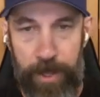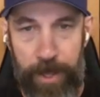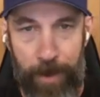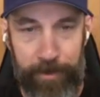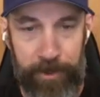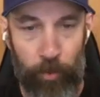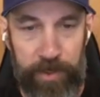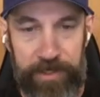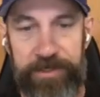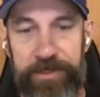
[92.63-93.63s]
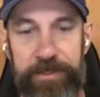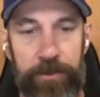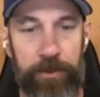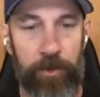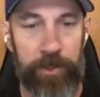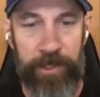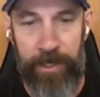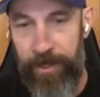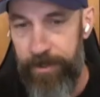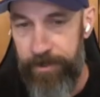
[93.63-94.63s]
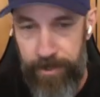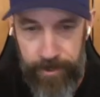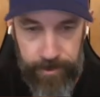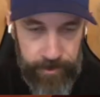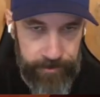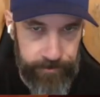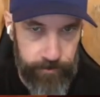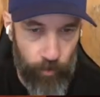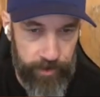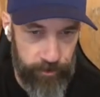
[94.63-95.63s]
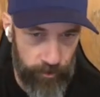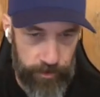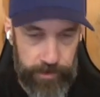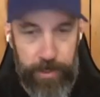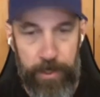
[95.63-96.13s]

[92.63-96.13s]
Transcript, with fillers: how many weeks you're looking at and what your